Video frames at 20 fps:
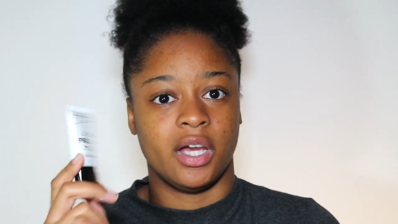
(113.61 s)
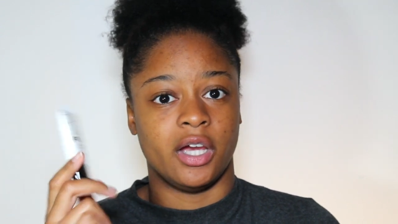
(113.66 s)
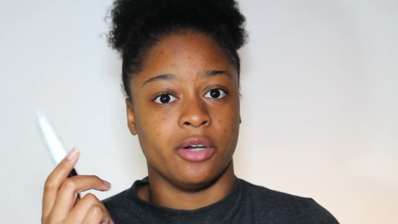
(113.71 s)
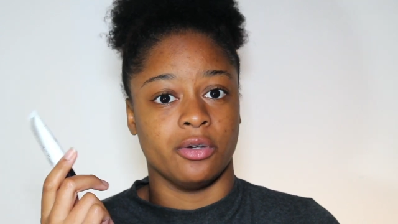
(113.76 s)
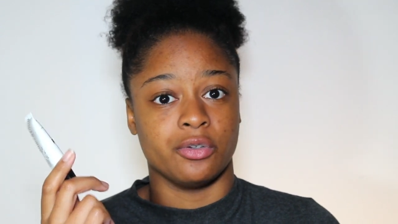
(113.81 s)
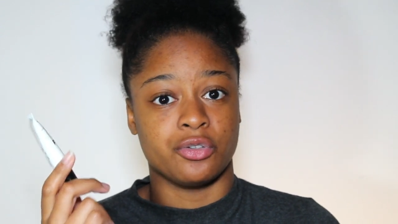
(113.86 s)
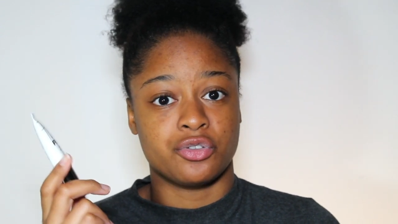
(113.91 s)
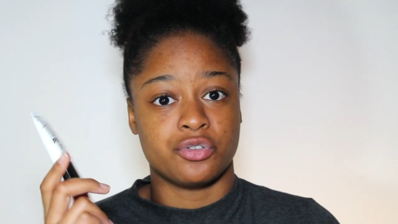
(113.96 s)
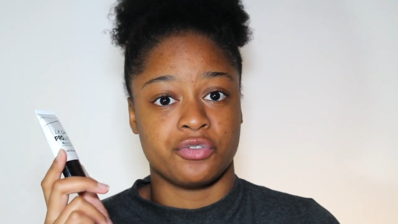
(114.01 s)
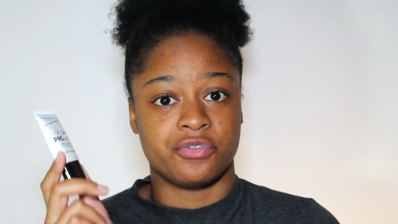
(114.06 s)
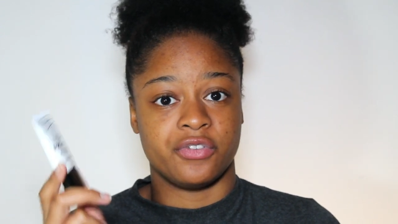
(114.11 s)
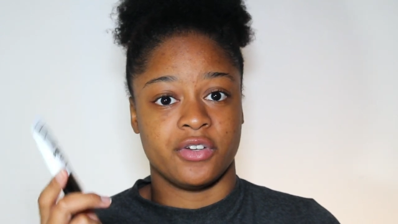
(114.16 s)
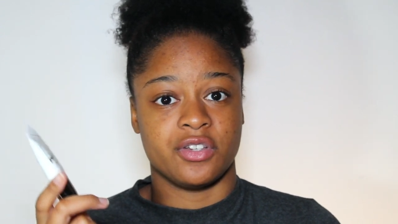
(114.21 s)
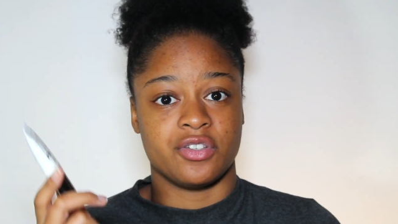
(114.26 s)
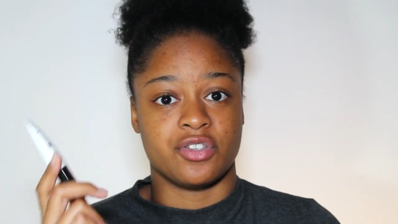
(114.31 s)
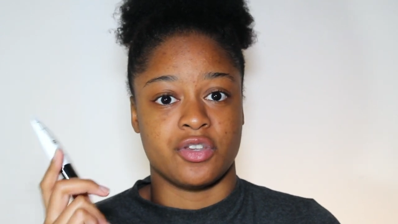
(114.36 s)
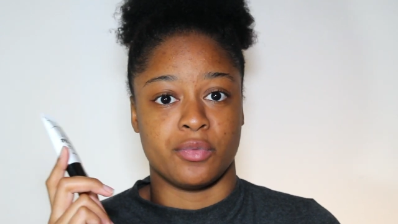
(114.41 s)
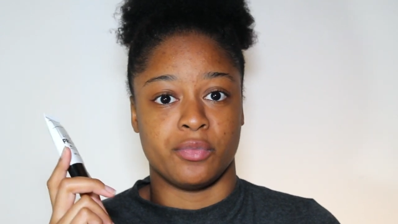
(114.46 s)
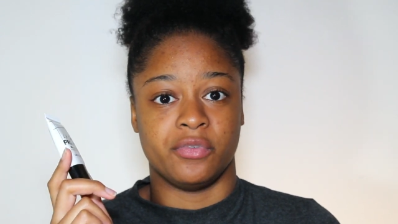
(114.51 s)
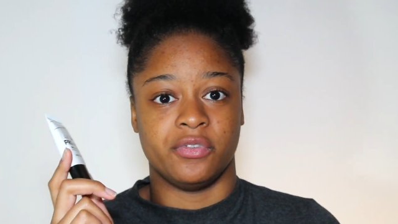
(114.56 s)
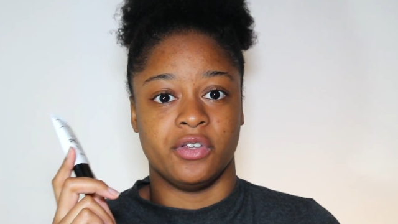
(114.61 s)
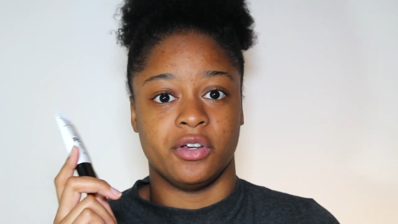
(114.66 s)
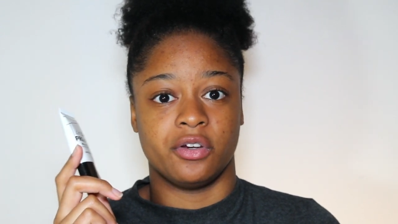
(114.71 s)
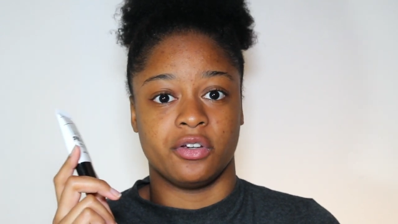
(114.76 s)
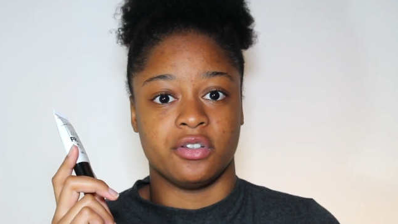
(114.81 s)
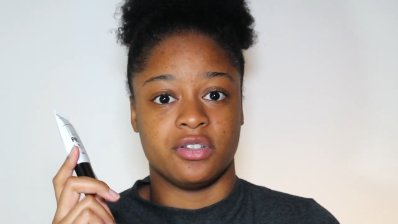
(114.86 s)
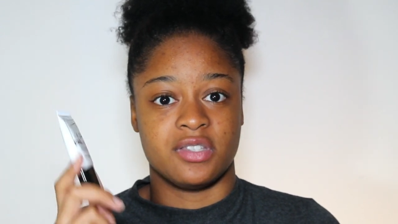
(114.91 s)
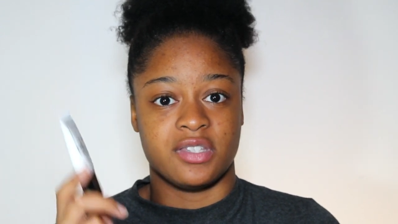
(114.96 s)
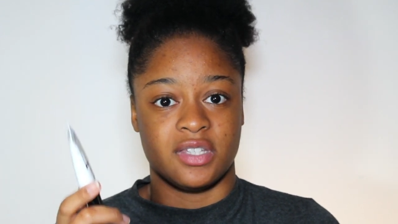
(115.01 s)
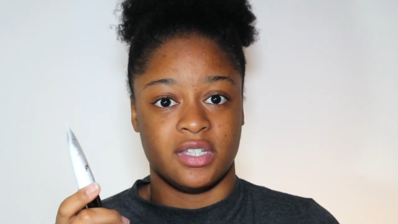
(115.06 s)
I also found some of their
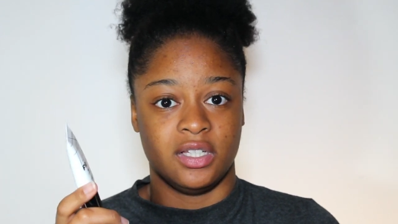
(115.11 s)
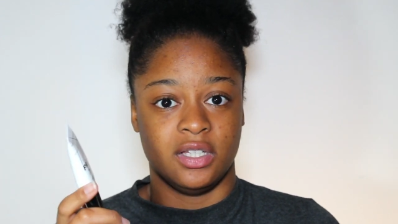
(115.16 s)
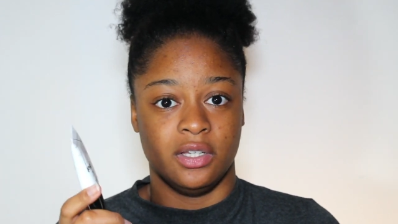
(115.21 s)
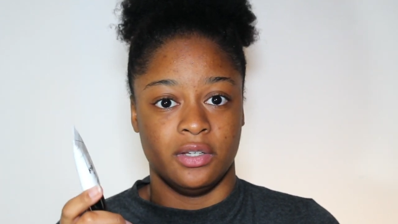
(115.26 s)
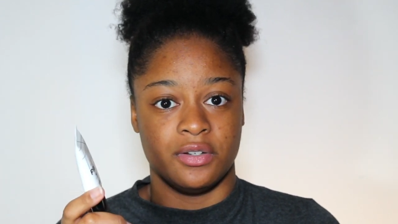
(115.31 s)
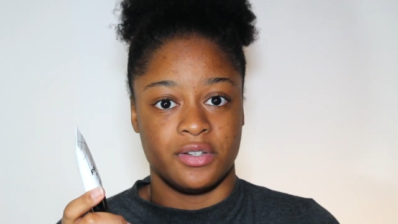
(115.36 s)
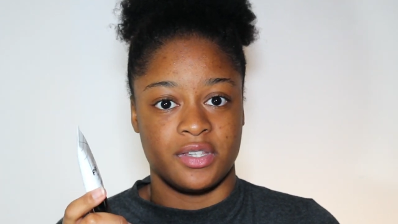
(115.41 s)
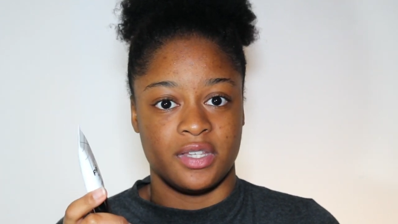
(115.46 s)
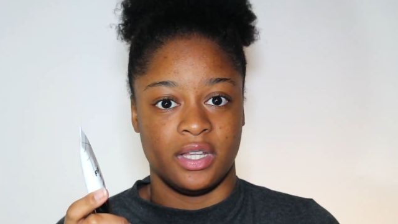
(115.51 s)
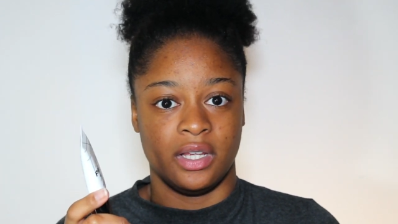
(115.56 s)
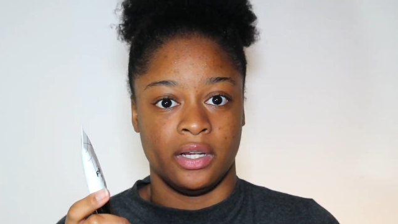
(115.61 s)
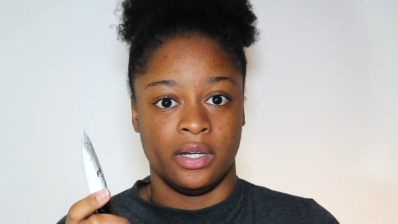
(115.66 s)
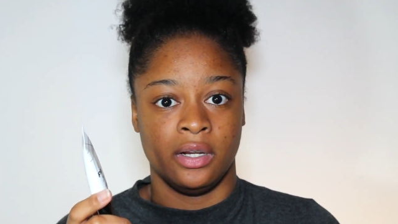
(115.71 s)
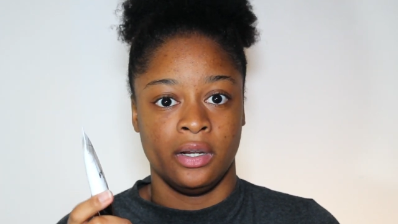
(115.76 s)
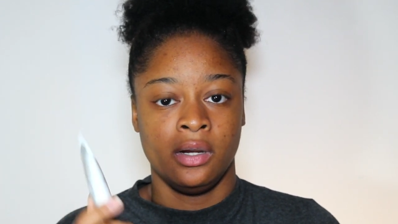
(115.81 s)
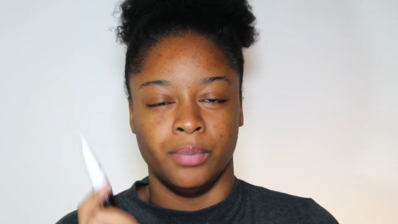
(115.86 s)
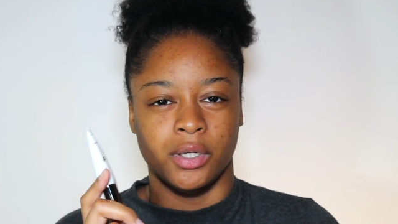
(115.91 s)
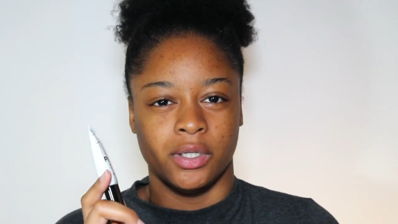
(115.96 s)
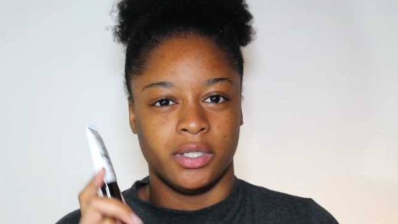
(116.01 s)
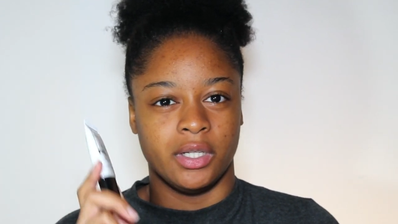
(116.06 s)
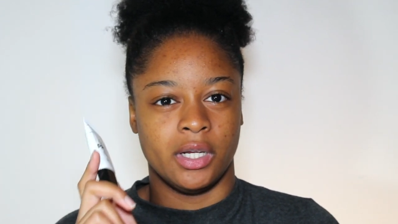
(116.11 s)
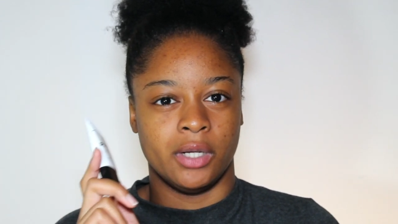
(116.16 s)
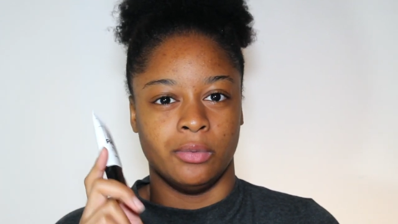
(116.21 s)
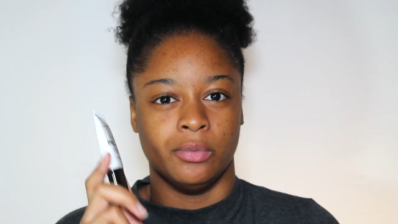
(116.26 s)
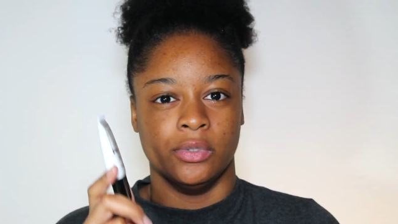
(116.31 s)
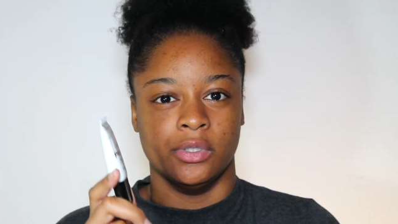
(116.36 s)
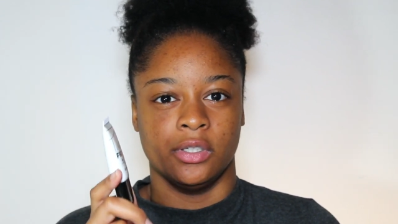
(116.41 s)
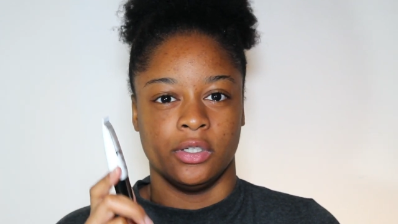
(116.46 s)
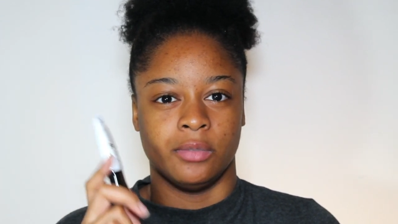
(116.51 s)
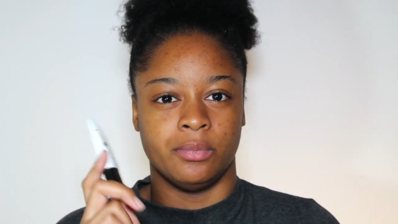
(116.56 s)
concealers there, but I
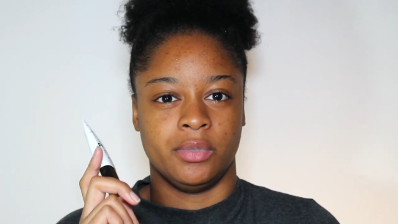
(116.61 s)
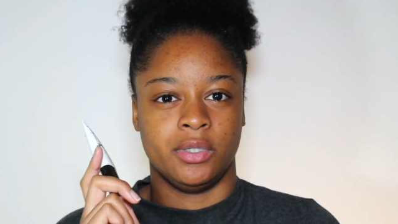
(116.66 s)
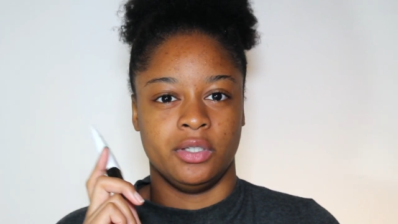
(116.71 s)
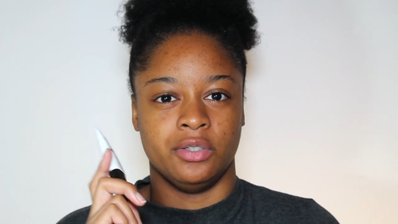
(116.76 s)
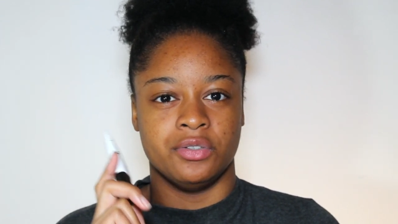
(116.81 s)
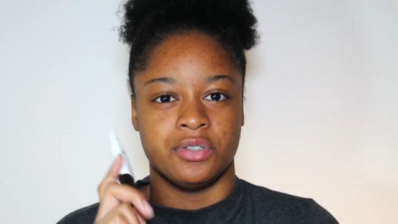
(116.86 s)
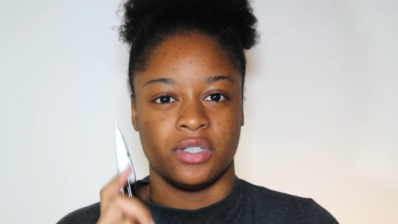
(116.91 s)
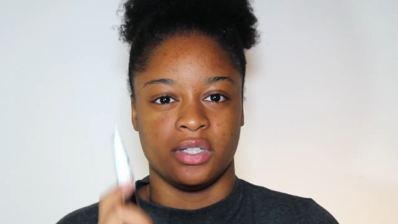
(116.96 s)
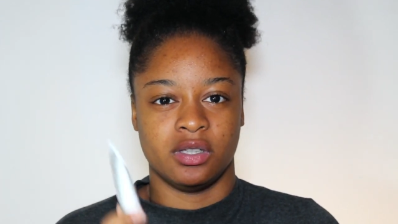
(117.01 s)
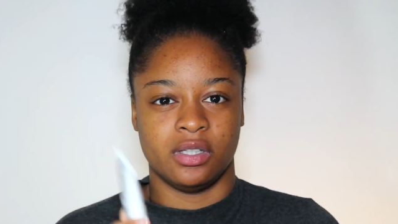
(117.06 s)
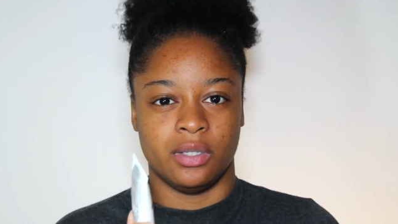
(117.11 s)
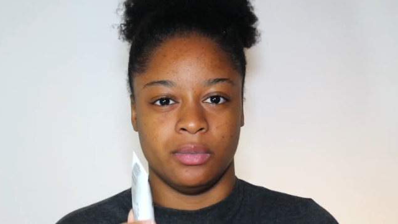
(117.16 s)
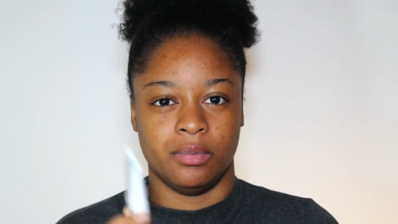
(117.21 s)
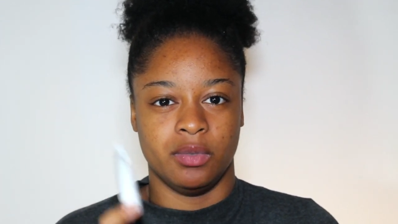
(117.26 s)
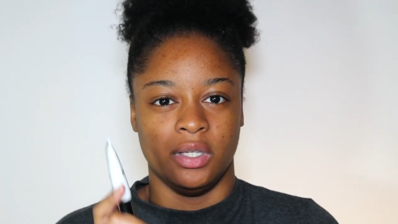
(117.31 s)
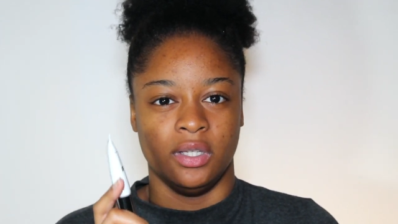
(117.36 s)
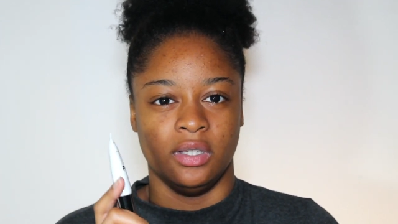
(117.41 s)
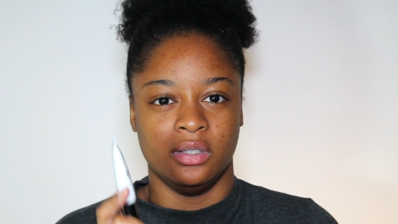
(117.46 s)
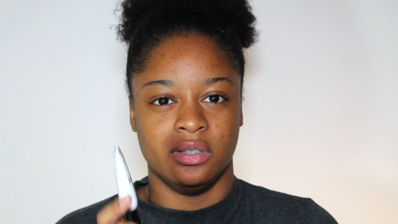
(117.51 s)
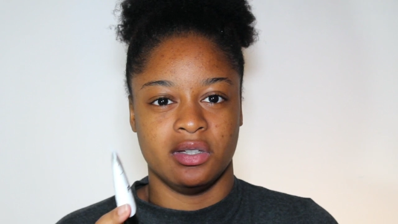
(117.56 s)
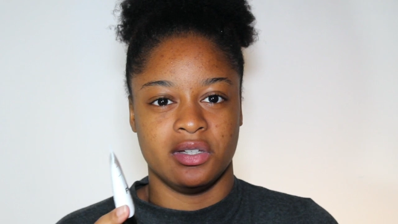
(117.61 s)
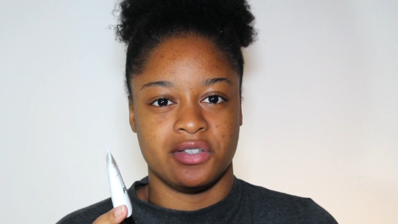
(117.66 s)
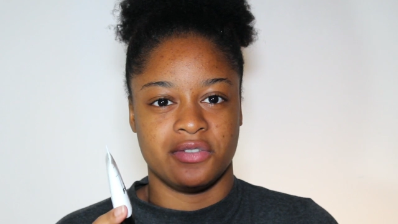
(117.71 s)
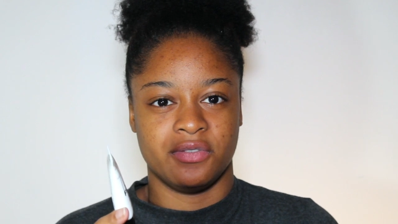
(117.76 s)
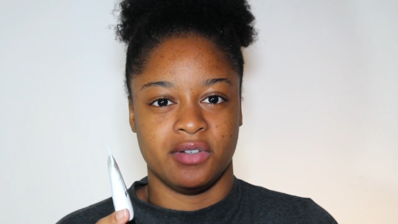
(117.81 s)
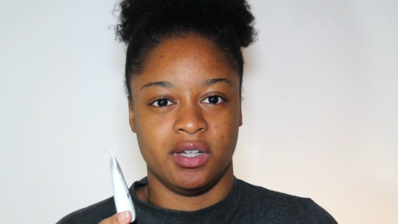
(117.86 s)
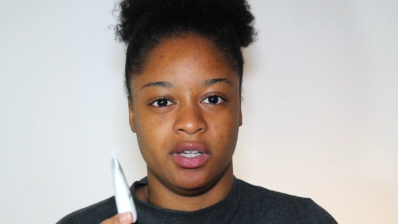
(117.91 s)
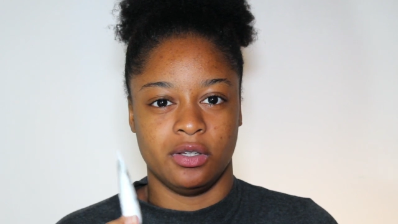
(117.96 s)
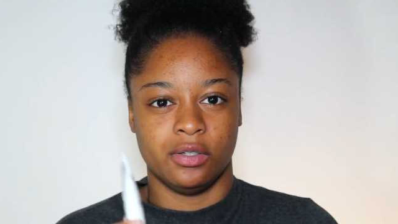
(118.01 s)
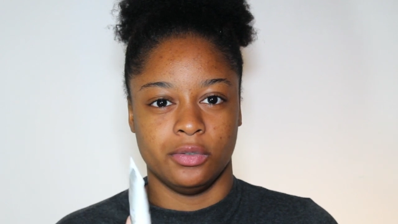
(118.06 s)
will not be using them in this
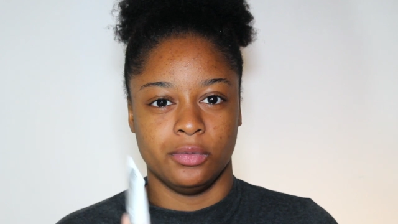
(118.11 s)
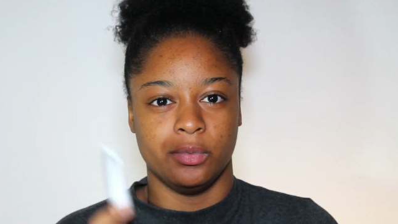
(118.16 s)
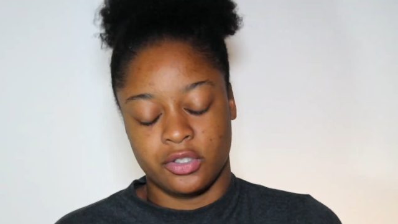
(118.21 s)
video.